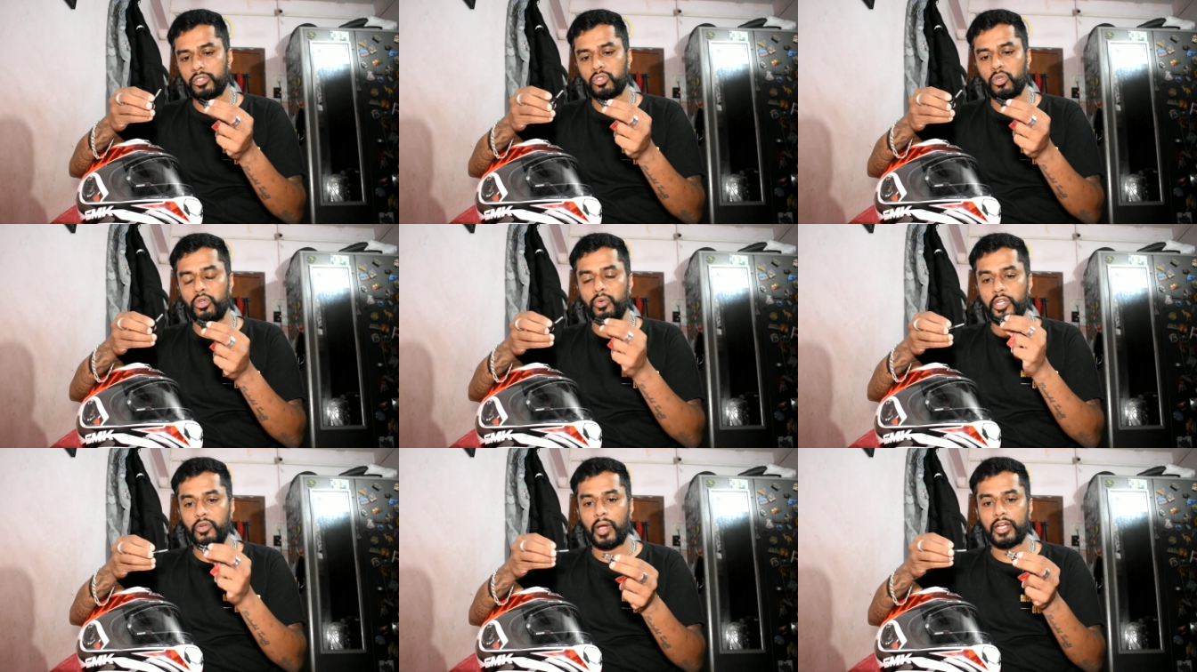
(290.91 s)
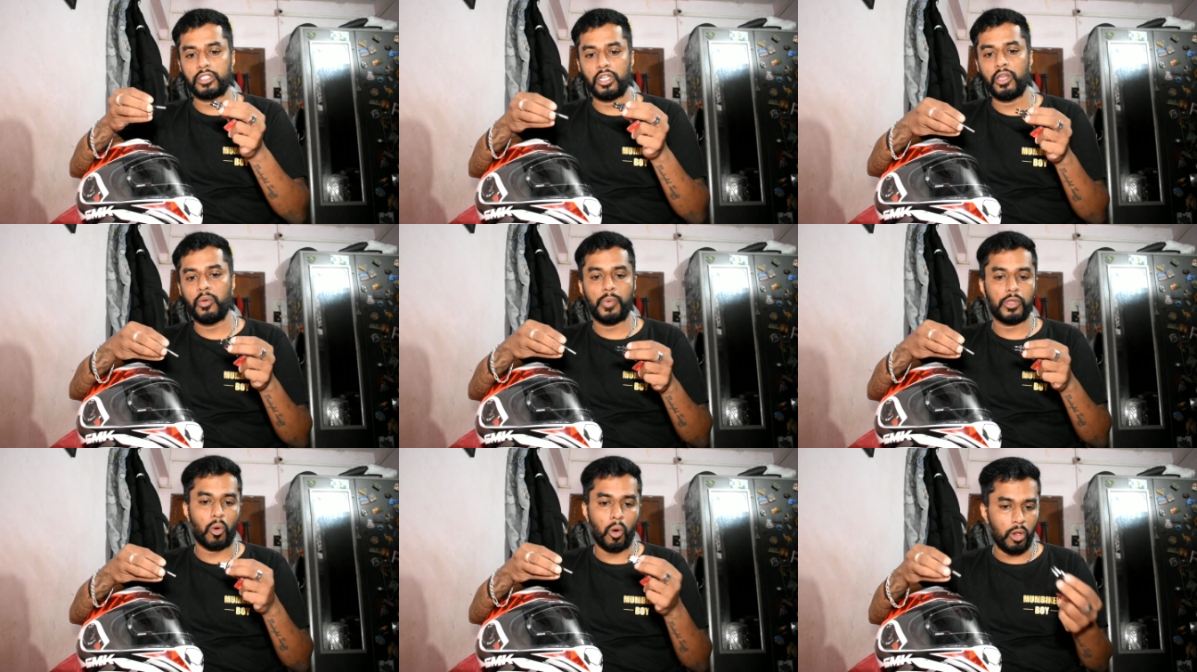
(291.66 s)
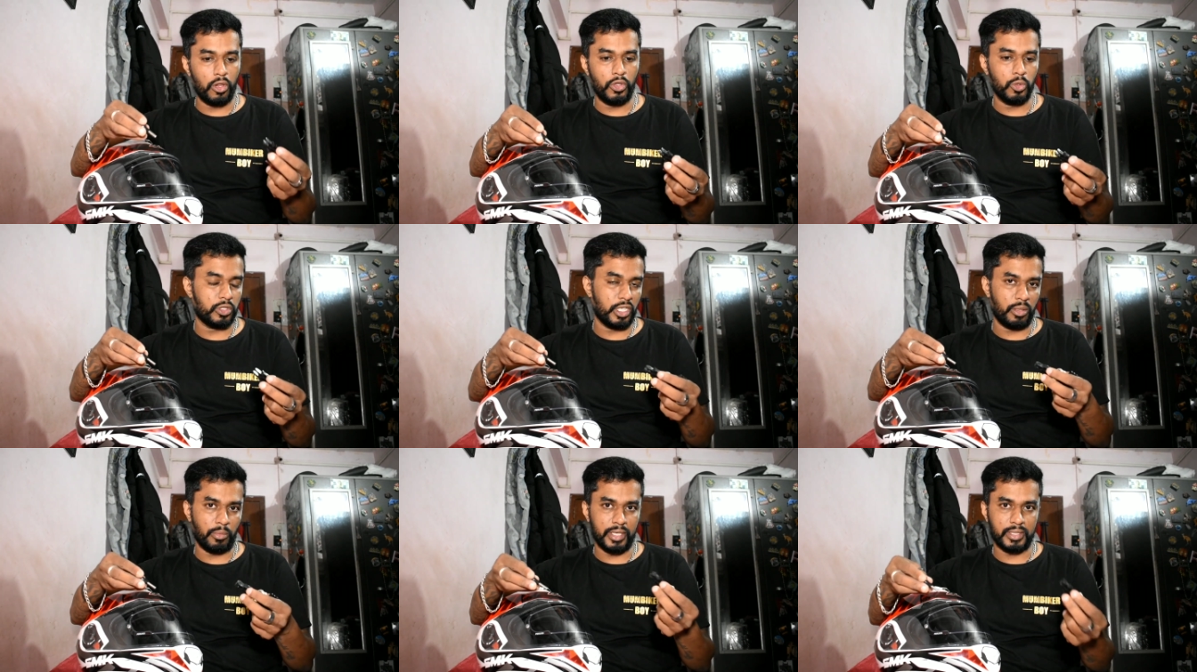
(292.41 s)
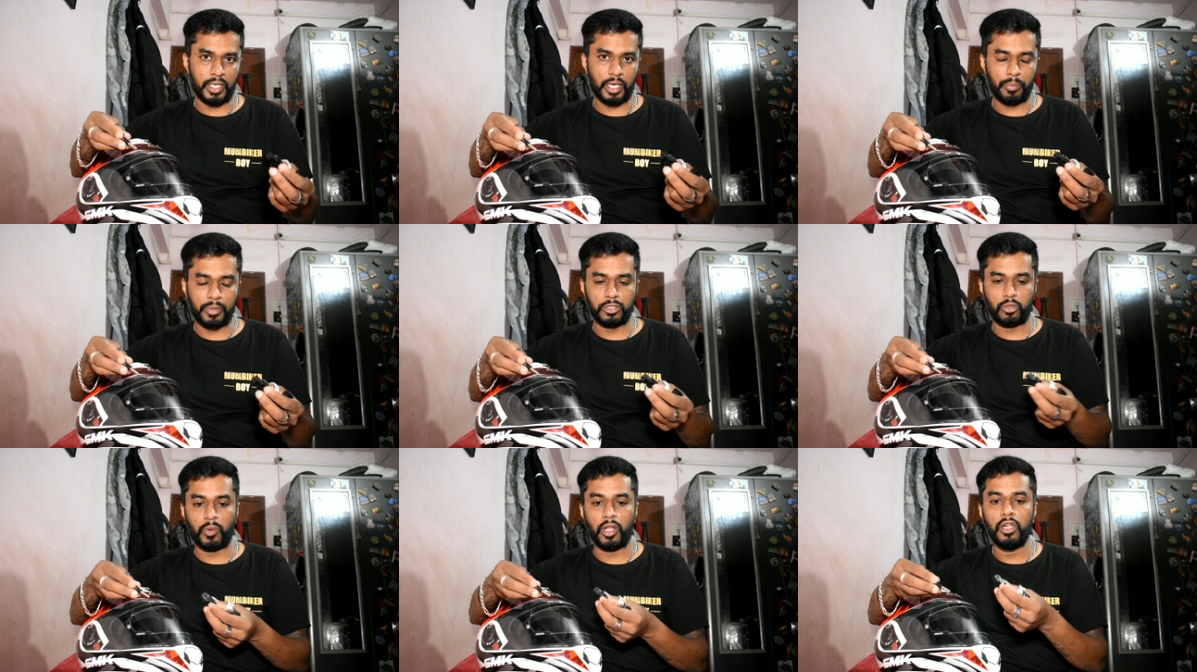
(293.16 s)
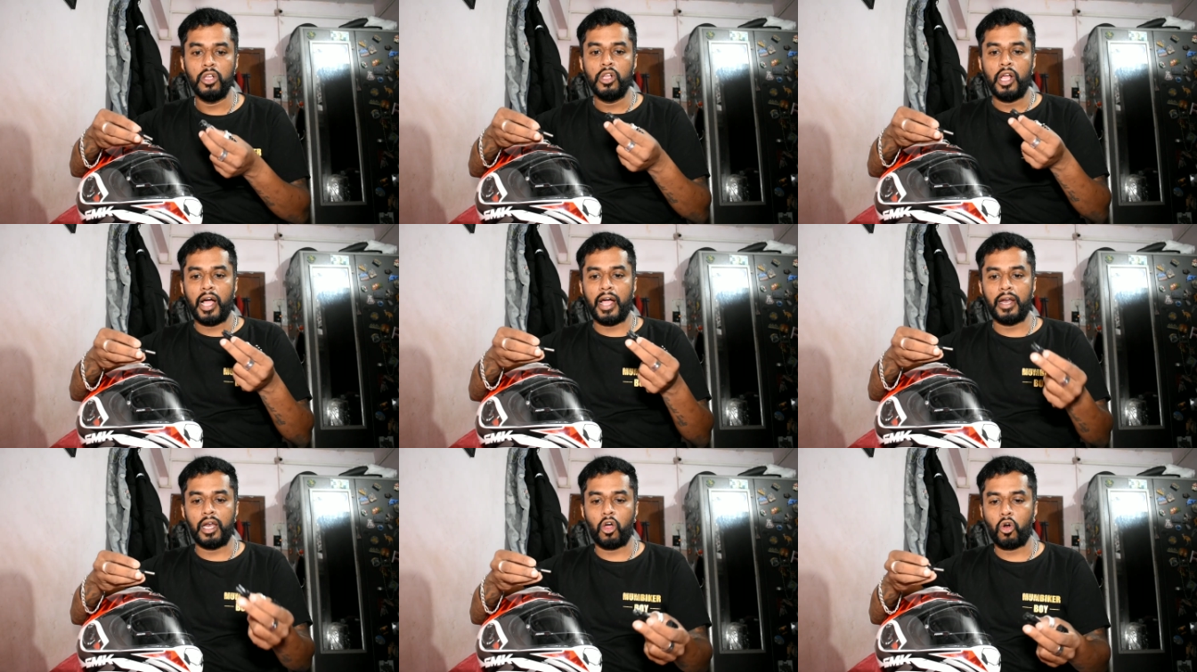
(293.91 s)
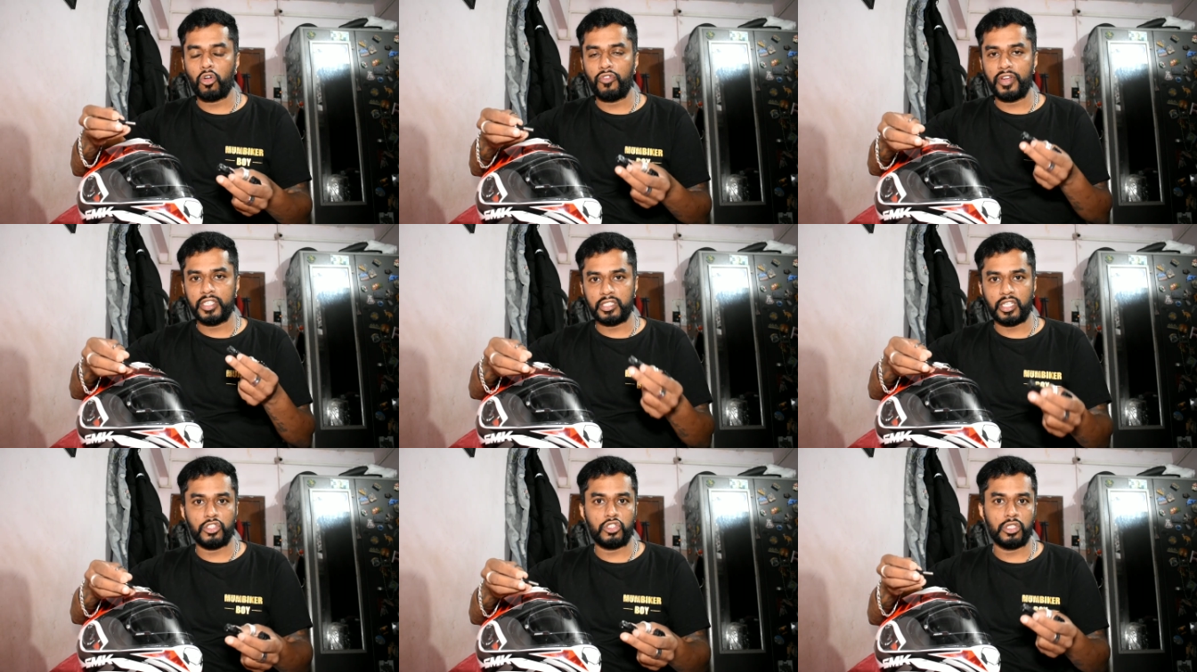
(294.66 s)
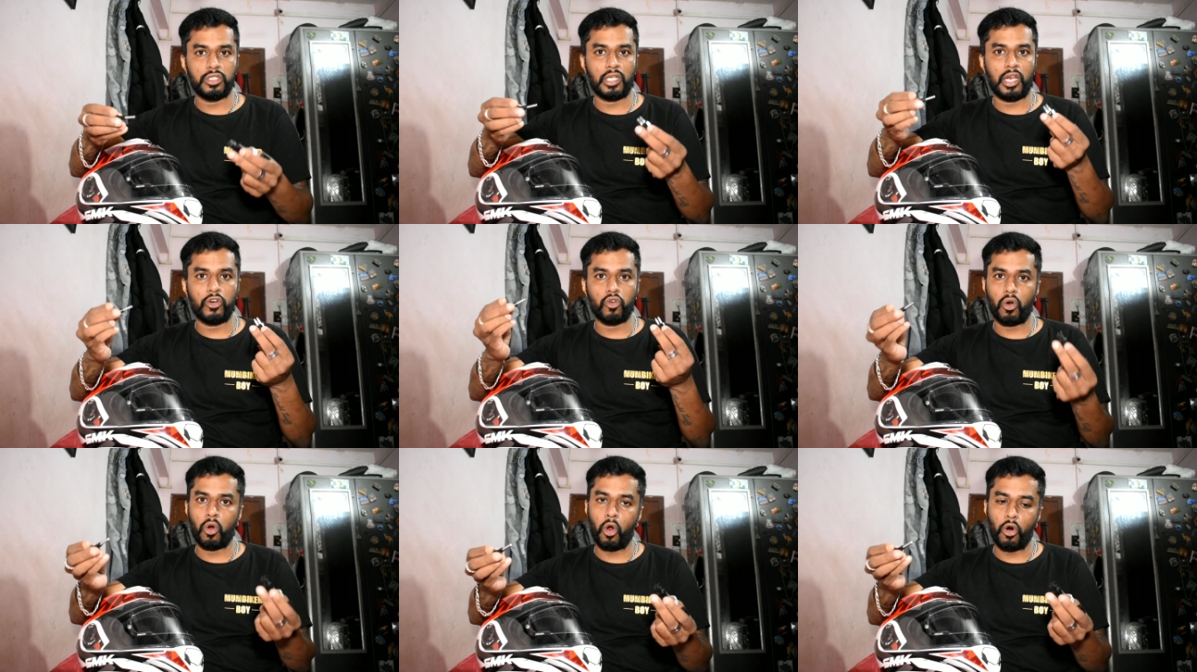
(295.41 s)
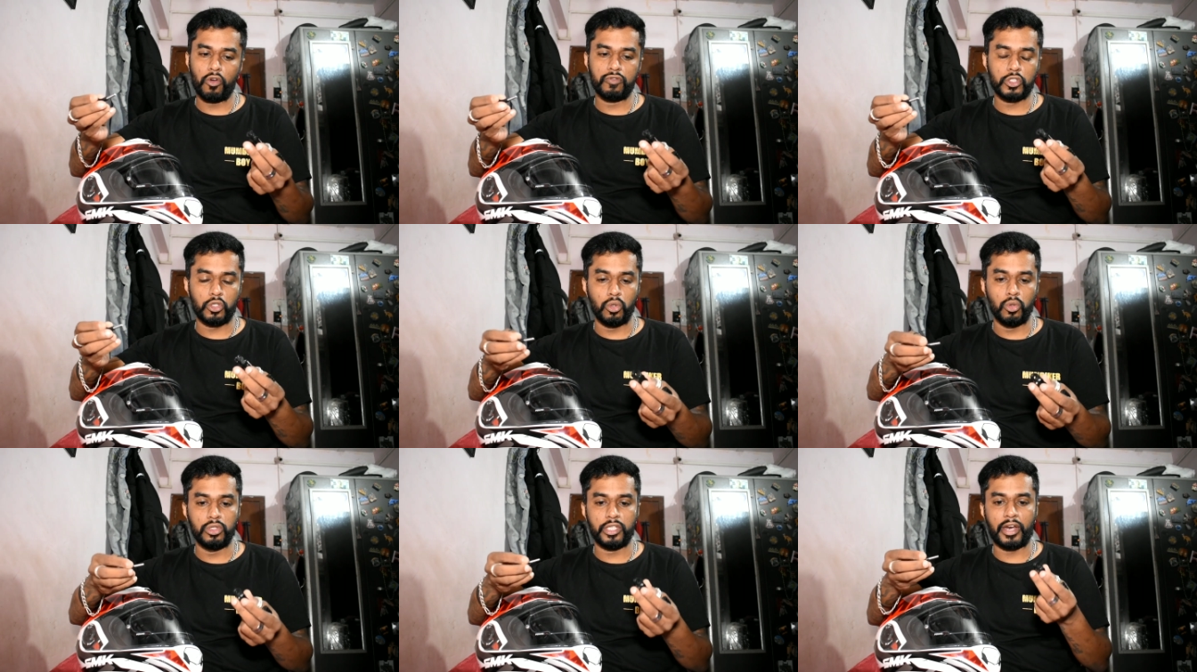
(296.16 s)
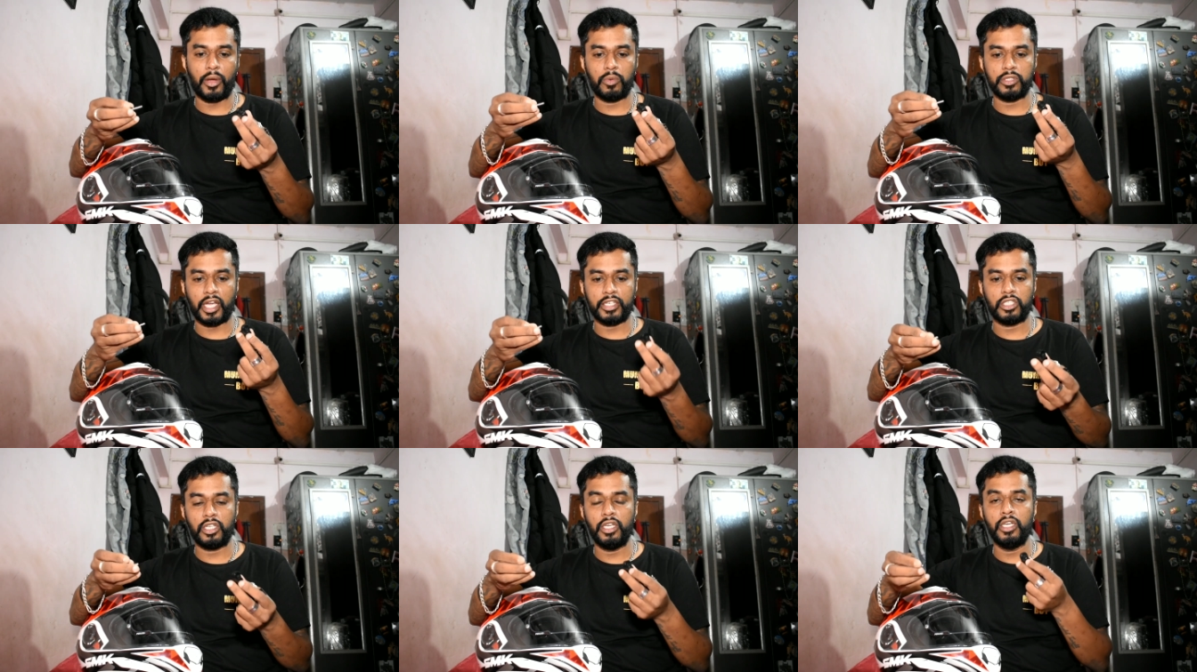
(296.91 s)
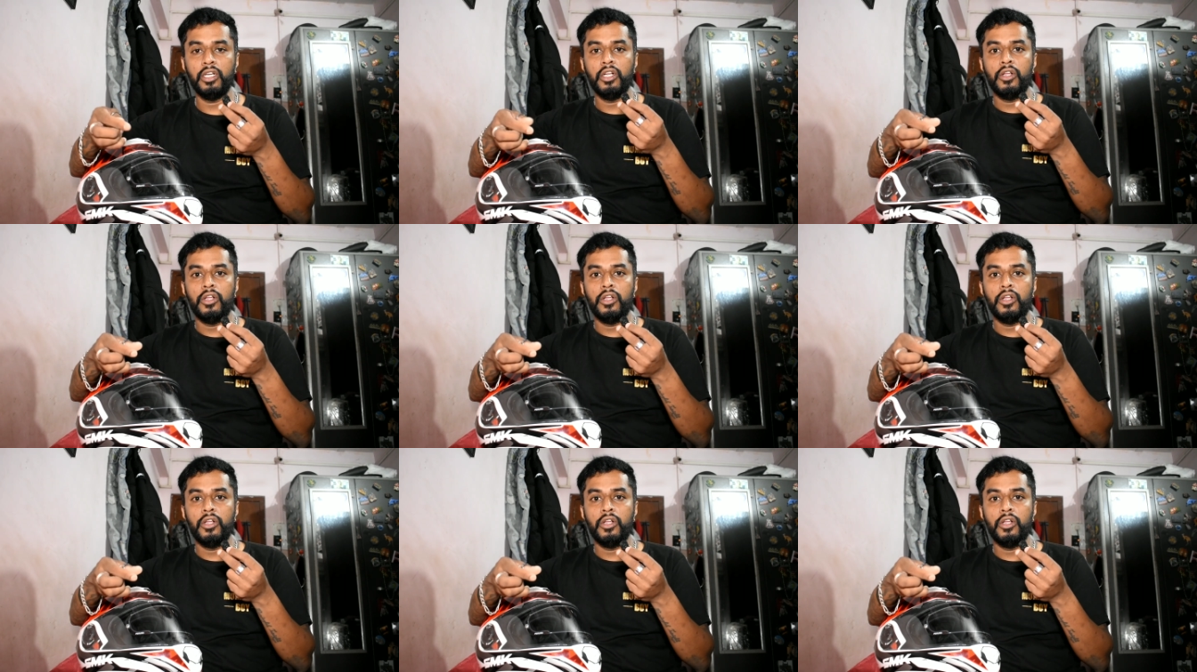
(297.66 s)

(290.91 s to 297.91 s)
So you need to actually, with all you see in my setup as well, I had a lot of extensions, a lot of screws that I was actually